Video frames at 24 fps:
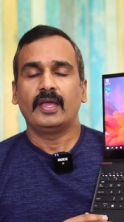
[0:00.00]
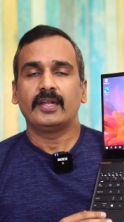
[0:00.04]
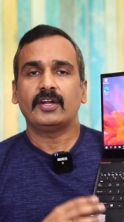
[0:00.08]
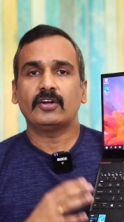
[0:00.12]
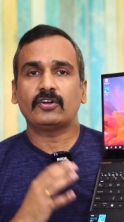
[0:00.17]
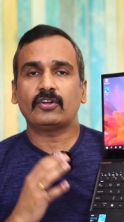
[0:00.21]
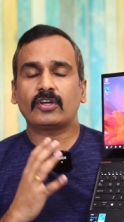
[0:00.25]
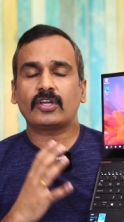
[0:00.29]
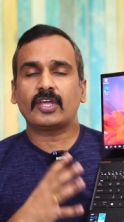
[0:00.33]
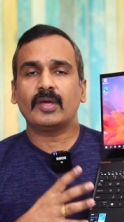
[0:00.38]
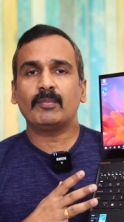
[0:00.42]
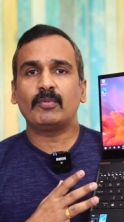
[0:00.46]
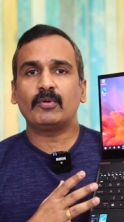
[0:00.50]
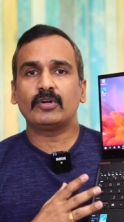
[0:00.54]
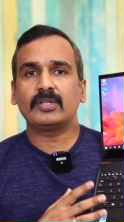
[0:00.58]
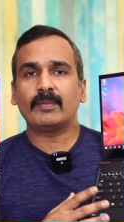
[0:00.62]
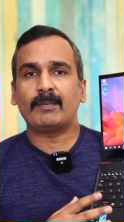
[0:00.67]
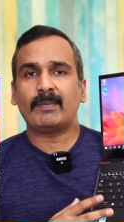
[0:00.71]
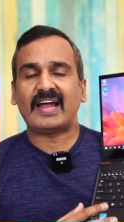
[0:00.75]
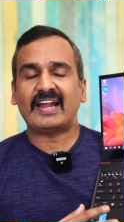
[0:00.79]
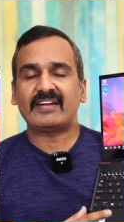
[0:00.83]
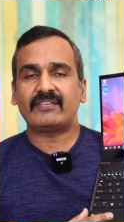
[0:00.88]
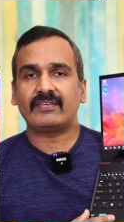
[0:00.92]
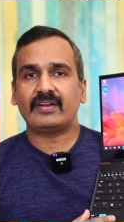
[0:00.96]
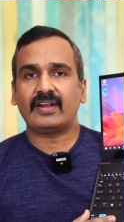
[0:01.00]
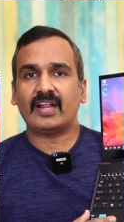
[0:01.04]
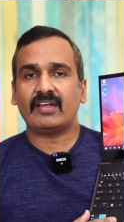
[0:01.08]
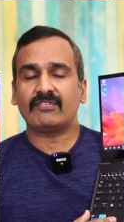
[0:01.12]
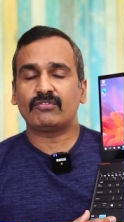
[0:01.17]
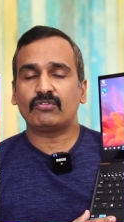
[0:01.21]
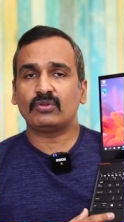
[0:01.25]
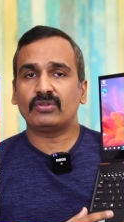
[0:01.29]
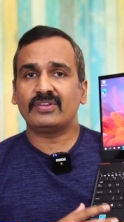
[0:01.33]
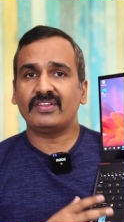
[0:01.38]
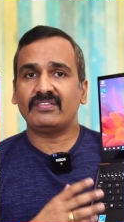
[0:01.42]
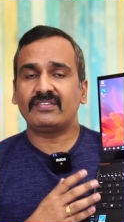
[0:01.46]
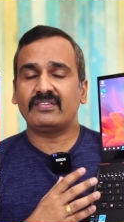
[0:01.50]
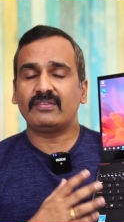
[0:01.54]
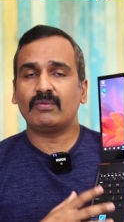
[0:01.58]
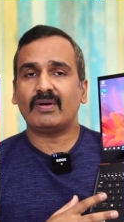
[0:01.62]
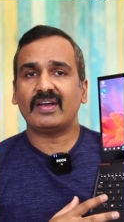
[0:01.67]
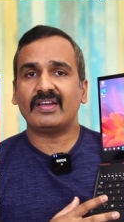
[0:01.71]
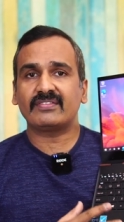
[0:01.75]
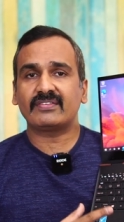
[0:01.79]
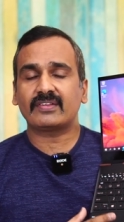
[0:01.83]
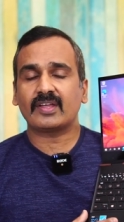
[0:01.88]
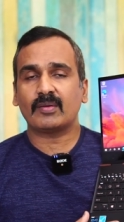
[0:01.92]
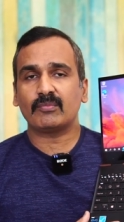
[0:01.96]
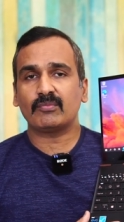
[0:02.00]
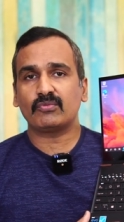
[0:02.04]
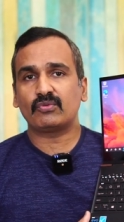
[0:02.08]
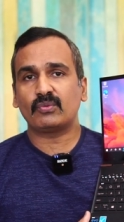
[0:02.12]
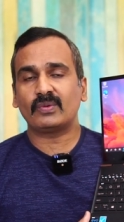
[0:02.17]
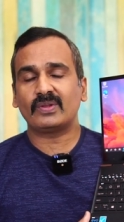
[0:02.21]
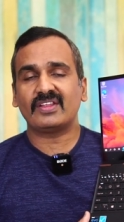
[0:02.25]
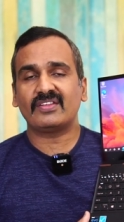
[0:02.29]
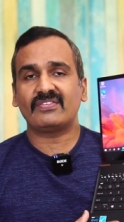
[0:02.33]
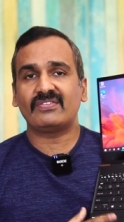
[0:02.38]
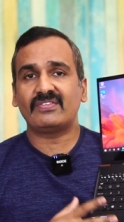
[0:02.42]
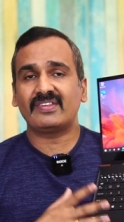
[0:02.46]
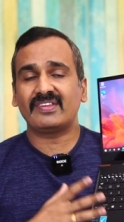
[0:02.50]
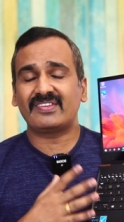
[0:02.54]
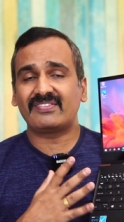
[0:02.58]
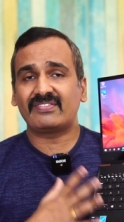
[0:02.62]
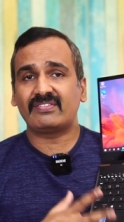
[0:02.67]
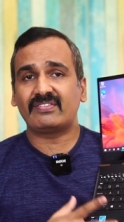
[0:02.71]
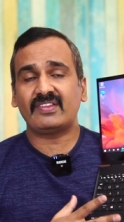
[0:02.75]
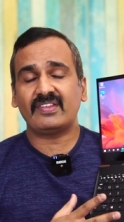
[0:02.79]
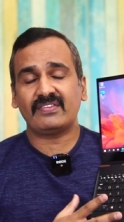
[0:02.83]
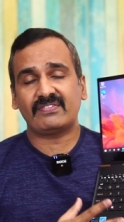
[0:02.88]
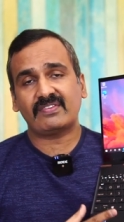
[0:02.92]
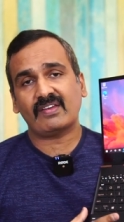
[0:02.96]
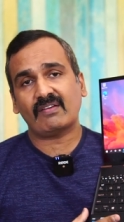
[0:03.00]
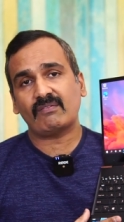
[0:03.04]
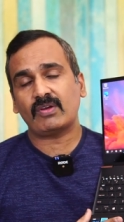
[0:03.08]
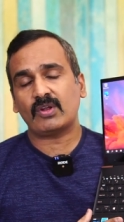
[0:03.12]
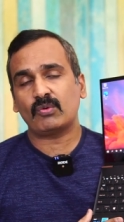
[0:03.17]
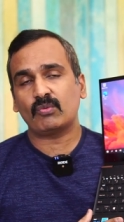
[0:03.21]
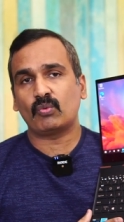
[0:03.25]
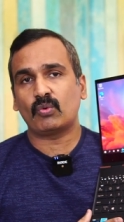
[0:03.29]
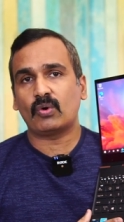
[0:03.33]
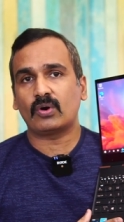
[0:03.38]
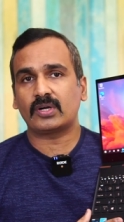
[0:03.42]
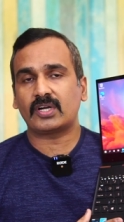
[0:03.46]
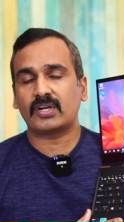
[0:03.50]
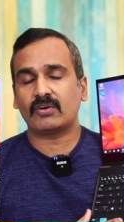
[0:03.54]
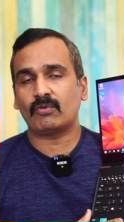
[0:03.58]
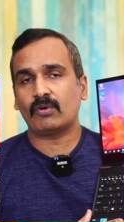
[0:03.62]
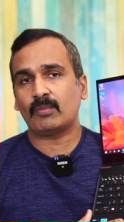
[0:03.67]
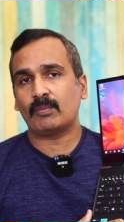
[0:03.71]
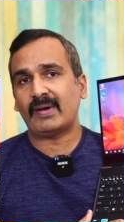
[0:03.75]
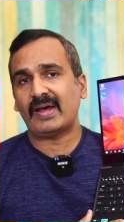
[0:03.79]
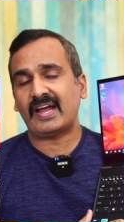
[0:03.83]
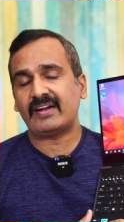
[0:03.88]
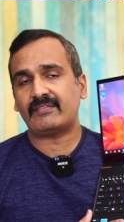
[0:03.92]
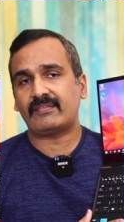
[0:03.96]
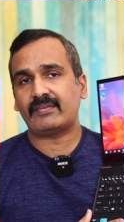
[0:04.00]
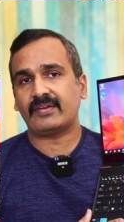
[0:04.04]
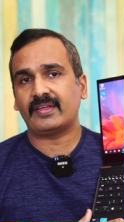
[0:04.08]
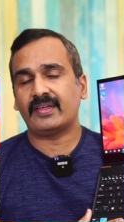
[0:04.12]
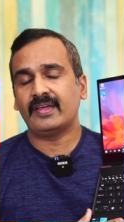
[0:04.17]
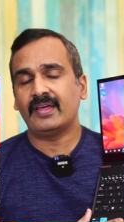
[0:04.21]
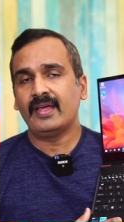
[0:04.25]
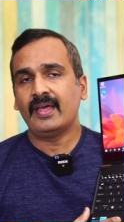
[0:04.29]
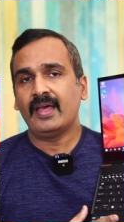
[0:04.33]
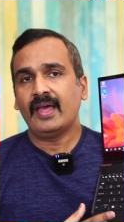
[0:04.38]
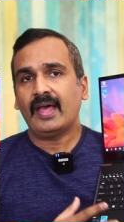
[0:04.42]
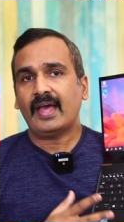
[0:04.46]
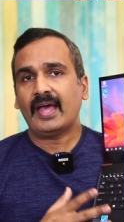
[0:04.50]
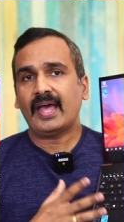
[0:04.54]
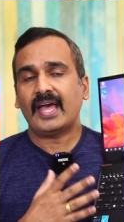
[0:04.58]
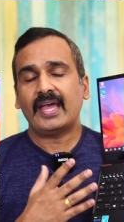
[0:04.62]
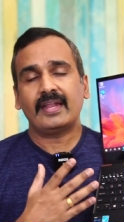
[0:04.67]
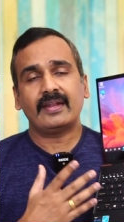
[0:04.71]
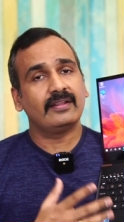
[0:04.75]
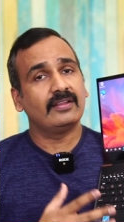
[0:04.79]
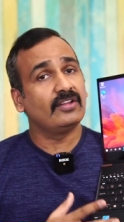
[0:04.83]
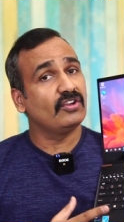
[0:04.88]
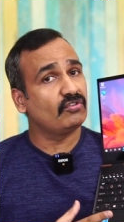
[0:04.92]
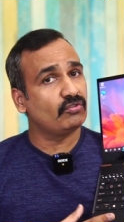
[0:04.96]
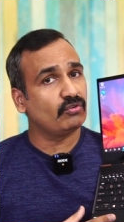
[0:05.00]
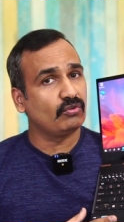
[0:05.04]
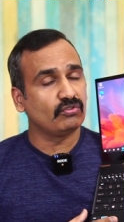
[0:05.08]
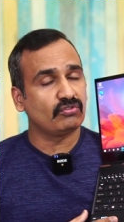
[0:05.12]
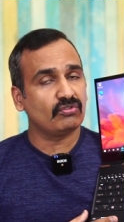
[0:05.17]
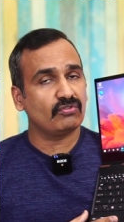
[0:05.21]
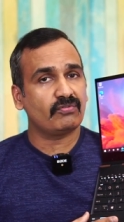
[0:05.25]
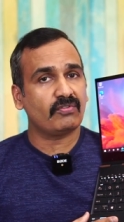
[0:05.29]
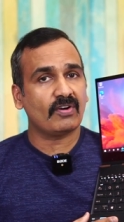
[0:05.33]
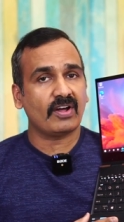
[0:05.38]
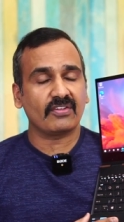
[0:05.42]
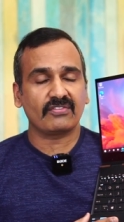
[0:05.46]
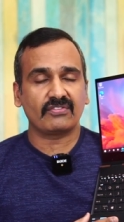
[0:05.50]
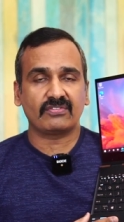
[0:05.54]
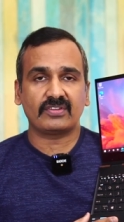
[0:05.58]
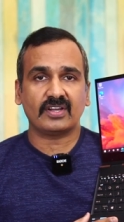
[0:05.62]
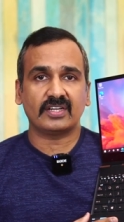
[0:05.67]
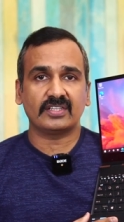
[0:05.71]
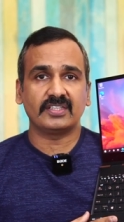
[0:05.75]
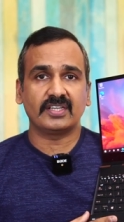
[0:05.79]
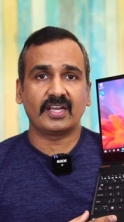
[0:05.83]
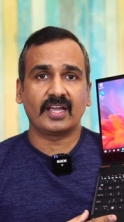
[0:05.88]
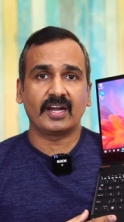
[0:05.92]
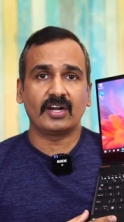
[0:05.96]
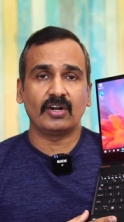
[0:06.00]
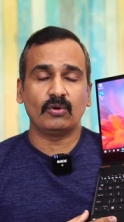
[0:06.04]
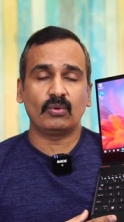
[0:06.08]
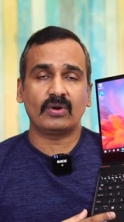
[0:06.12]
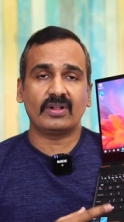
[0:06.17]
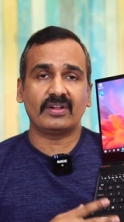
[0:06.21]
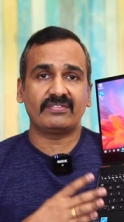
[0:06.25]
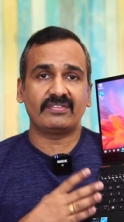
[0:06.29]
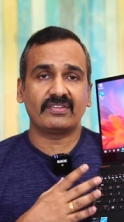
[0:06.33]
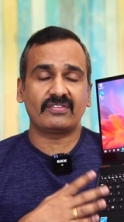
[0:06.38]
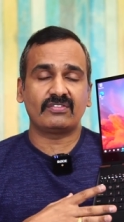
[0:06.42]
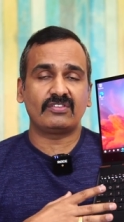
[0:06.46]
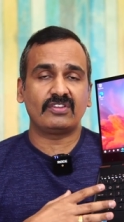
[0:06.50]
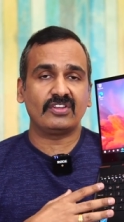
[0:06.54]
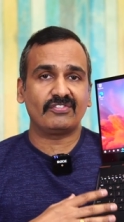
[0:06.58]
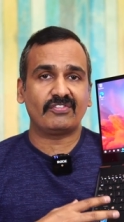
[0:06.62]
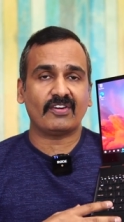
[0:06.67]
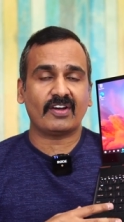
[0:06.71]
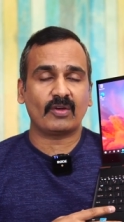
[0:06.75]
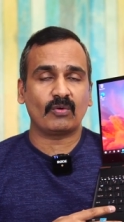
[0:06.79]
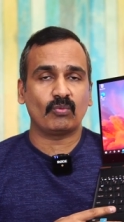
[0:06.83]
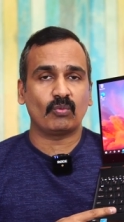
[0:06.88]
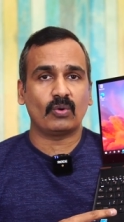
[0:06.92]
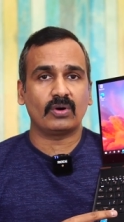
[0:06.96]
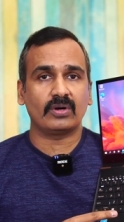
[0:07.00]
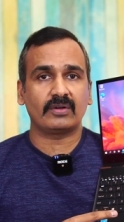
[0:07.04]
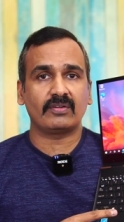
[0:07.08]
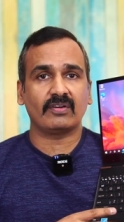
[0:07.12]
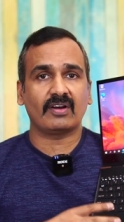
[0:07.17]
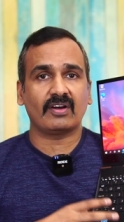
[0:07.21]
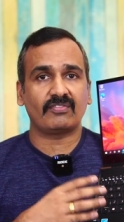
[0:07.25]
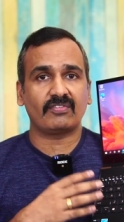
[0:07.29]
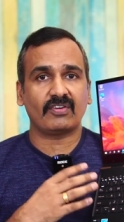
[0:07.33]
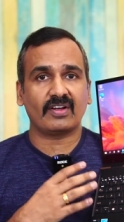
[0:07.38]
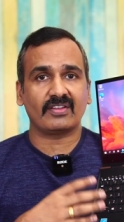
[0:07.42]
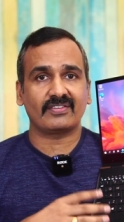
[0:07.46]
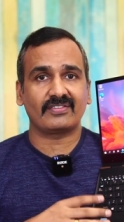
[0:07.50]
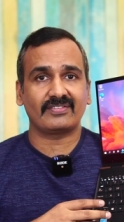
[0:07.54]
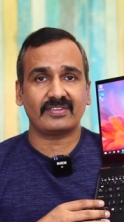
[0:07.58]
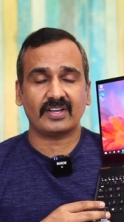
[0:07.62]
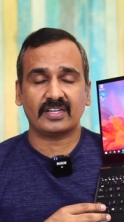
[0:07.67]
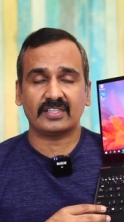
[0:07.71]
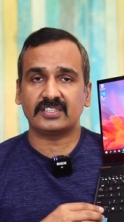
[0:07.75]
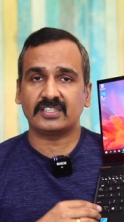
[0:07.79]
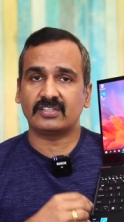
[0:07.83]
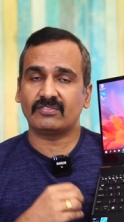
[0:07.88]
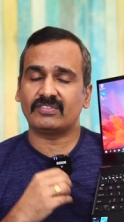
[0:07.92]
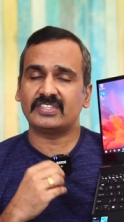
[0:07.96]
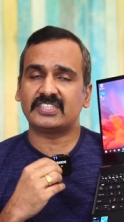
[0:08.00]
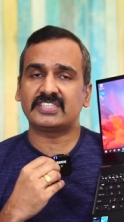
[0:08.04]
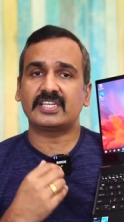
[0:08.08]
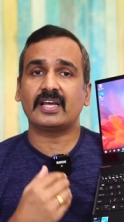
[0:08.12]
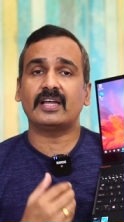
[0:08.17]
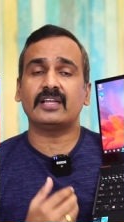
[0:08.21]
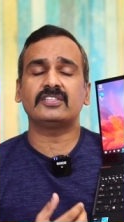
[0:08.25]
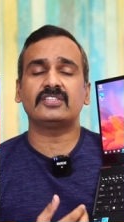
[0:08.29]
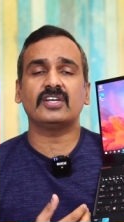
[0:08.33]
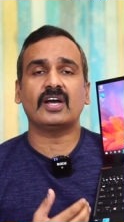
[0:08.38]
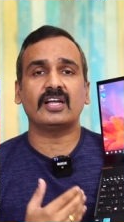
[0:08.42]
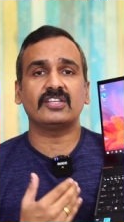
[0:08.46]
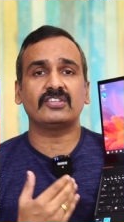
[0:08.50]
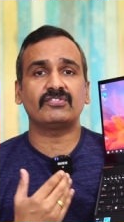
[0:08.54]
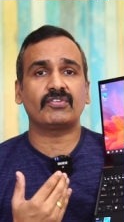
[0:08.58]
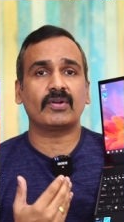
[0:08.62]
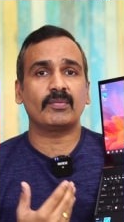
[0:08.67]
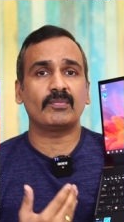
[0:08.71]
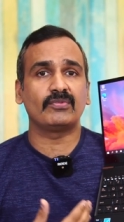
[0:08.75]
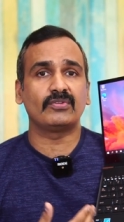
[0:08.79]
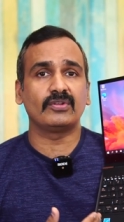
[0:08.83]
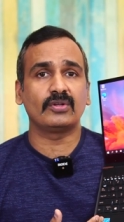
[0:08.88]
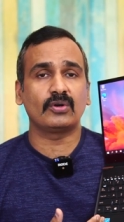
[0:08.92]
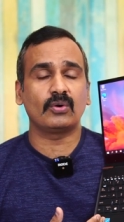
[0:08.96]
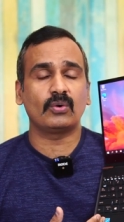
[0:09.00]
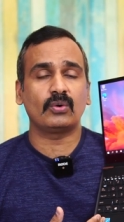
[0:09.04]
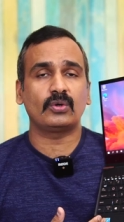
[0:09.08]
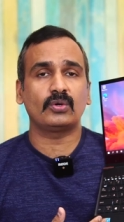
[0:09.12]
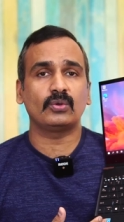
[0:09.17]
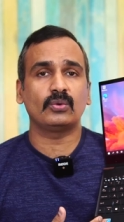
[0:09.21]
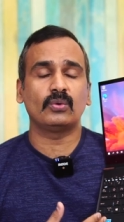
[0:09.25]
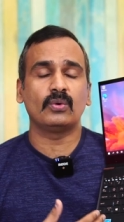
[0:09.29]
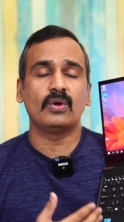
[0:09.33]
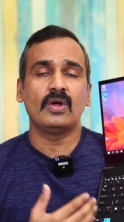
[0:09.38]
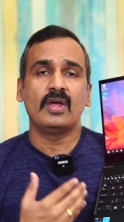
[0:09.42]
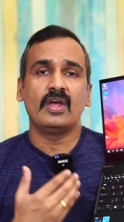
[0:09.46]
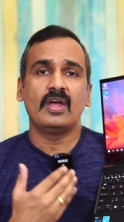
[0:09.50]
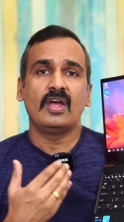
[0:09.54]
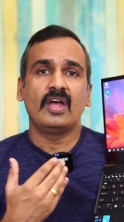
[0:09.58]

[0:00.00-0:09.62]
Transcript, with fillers: Now talking about the battery life, so this device comes with a 67 Wh battery, and there is also fast charging included, 65 Wh fast charging, which can charge from 0 to